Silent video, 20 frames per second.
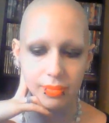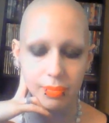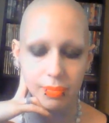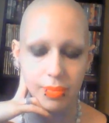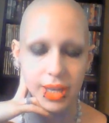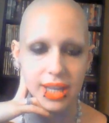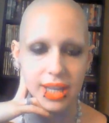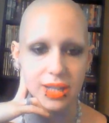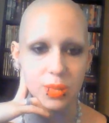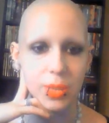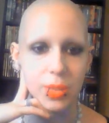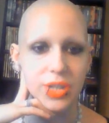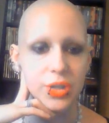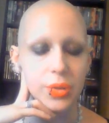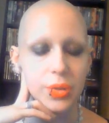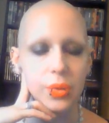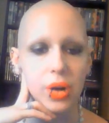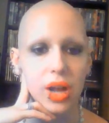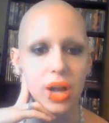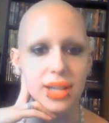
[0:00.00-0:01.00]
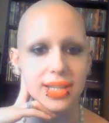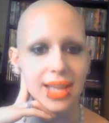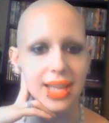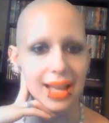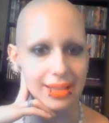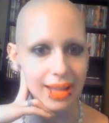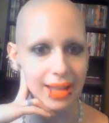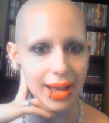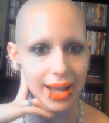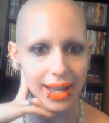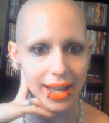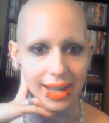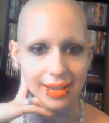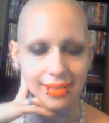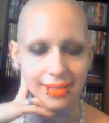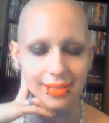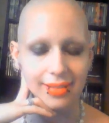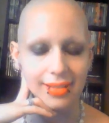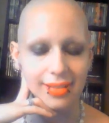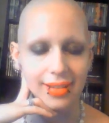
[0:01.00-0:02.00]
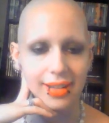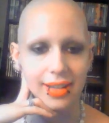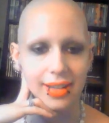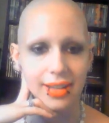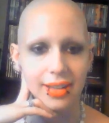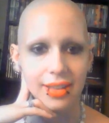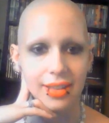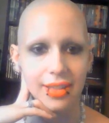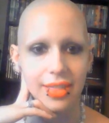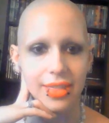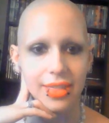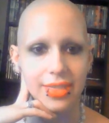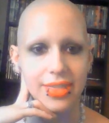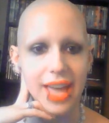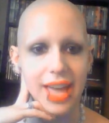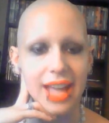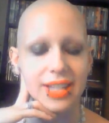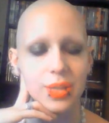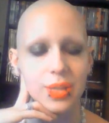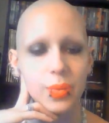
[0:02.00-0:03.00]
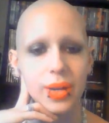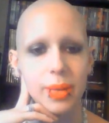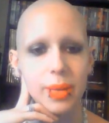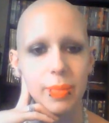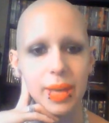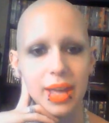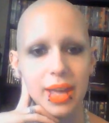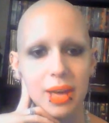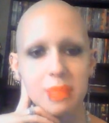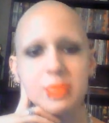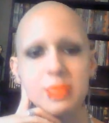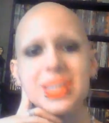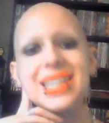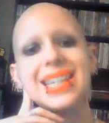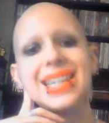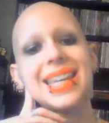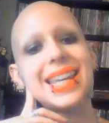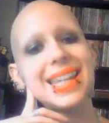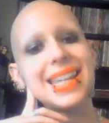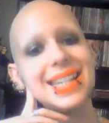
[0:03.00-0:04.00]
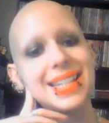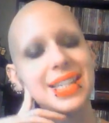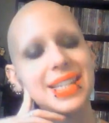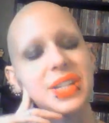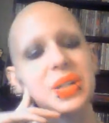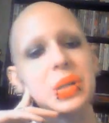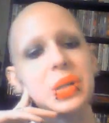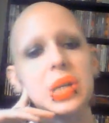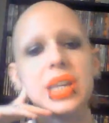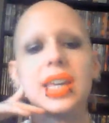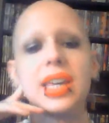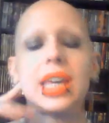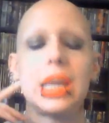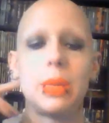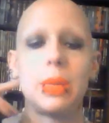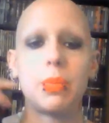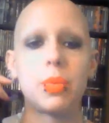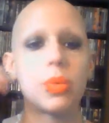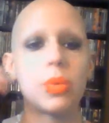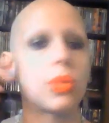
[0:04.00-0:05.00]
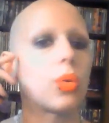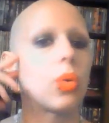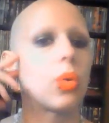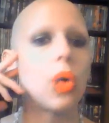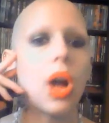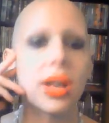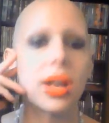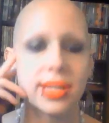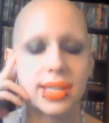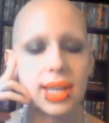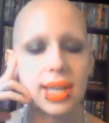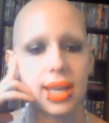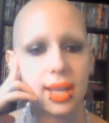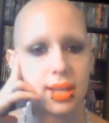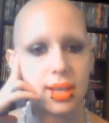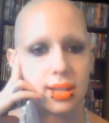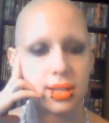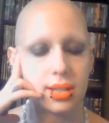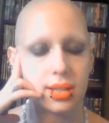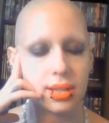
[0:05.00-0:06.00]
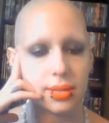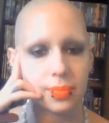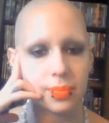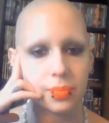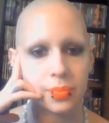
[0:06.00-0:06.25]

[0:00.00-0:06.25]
Because once you cross that line, that's when it becomes easier to keep crossing it.